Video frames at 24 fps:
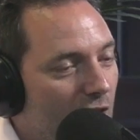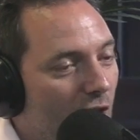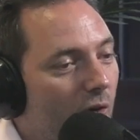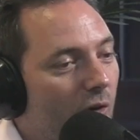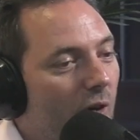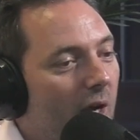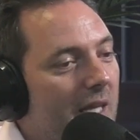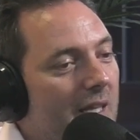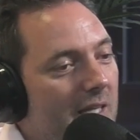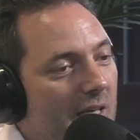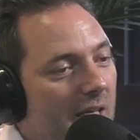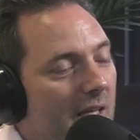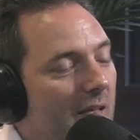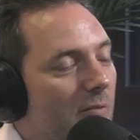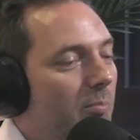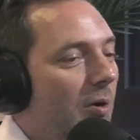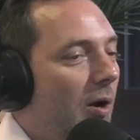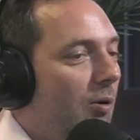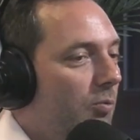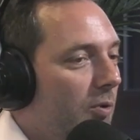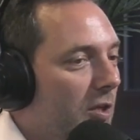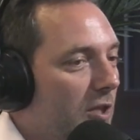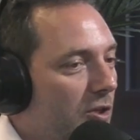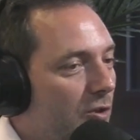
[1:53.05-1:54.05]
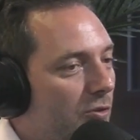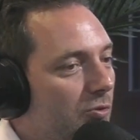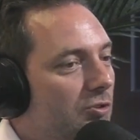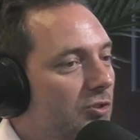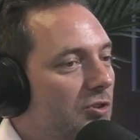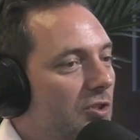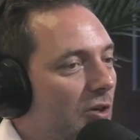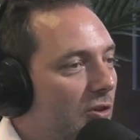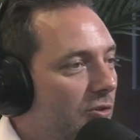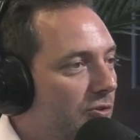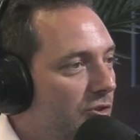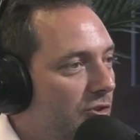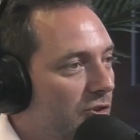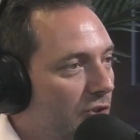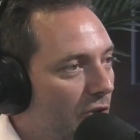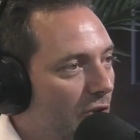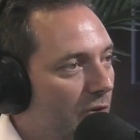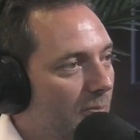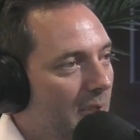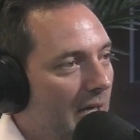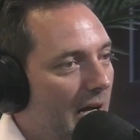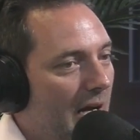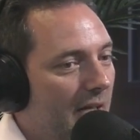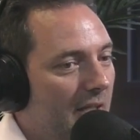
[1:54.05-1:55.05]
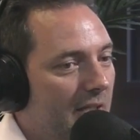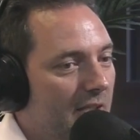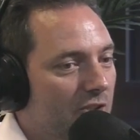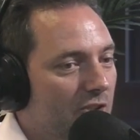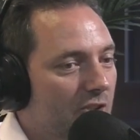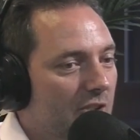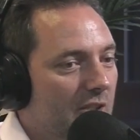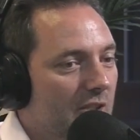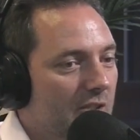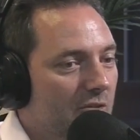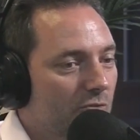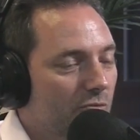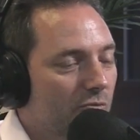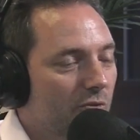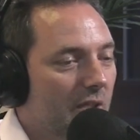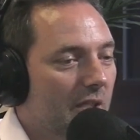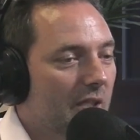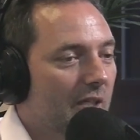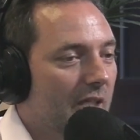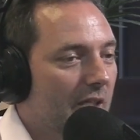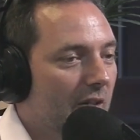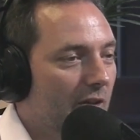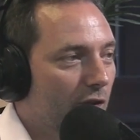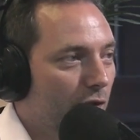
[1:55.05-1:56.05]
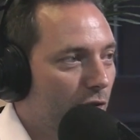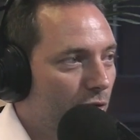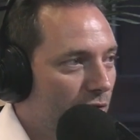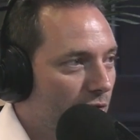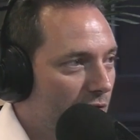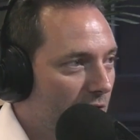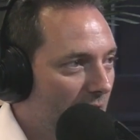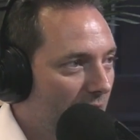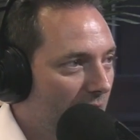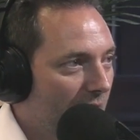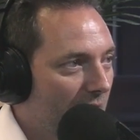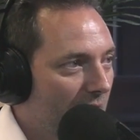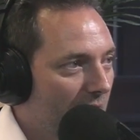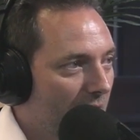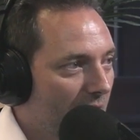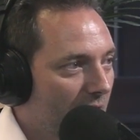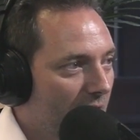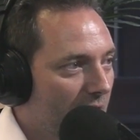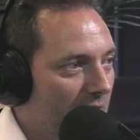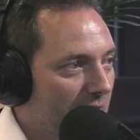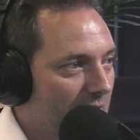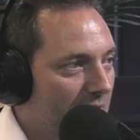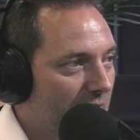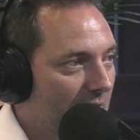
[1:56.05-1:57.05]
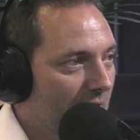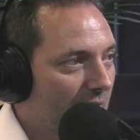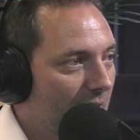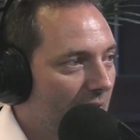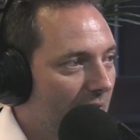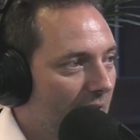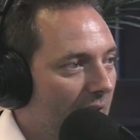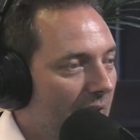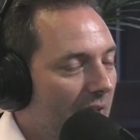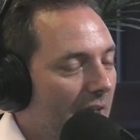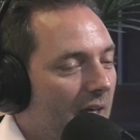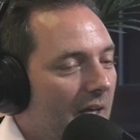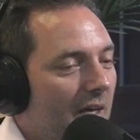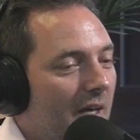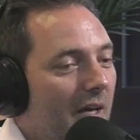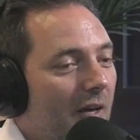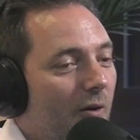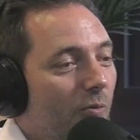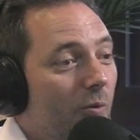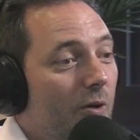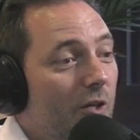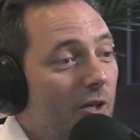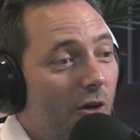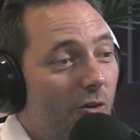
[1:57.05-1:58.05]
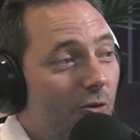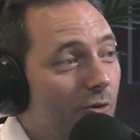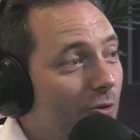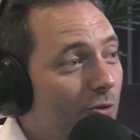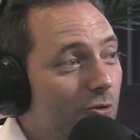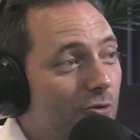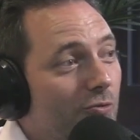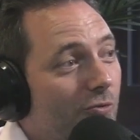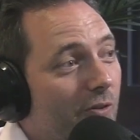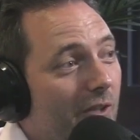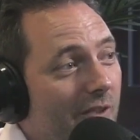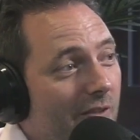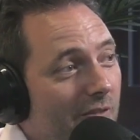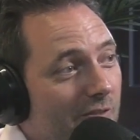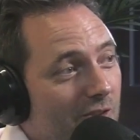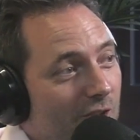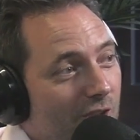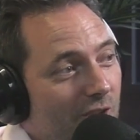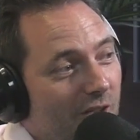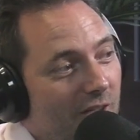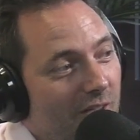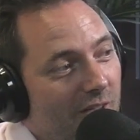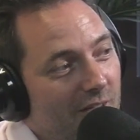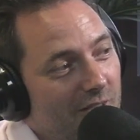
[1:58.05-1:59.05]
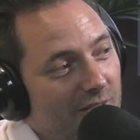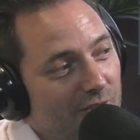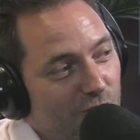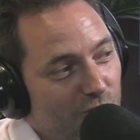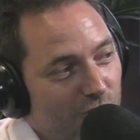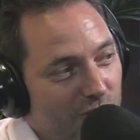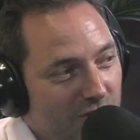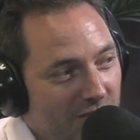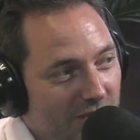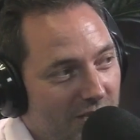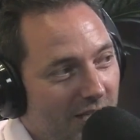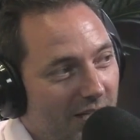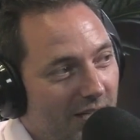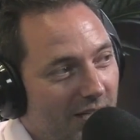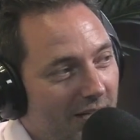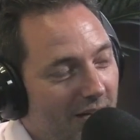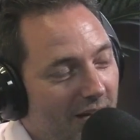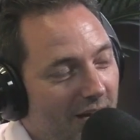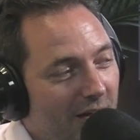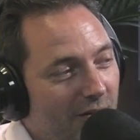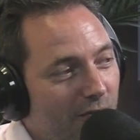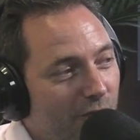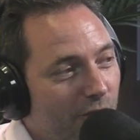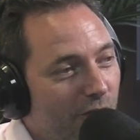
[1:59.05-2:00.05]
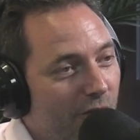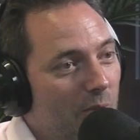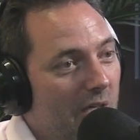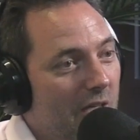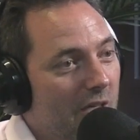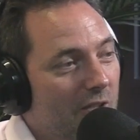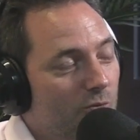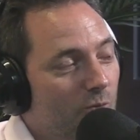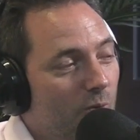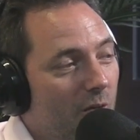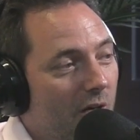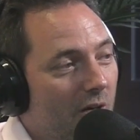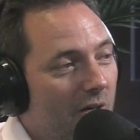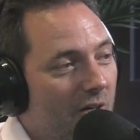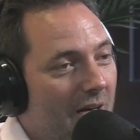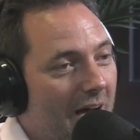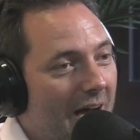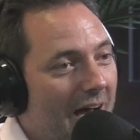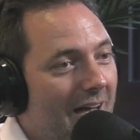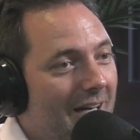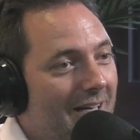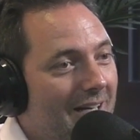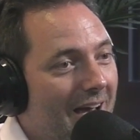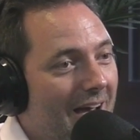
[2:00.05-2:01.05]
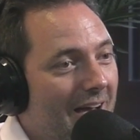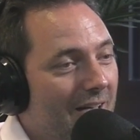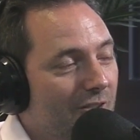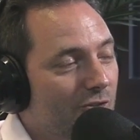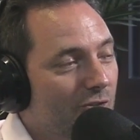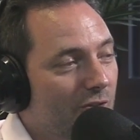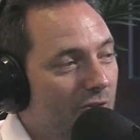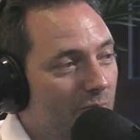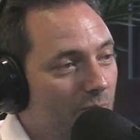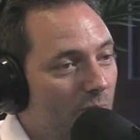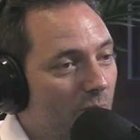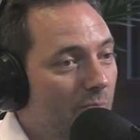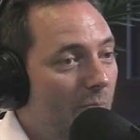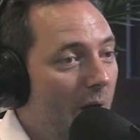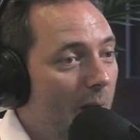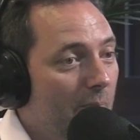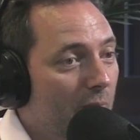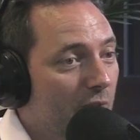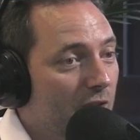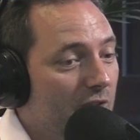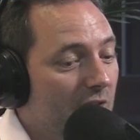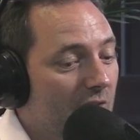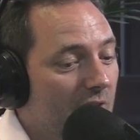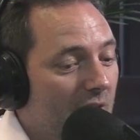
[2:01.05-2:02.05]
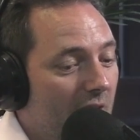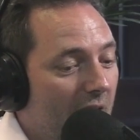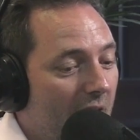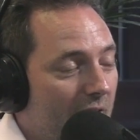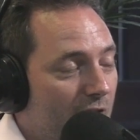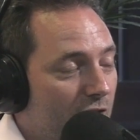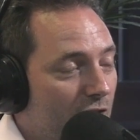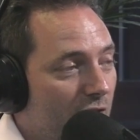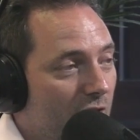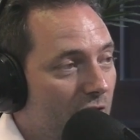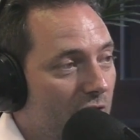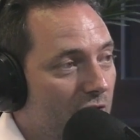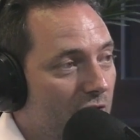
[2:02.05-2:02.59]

So but we use those terminologies really loosely here in the city. We don't use realtor, interesting enough, because we are not members of the National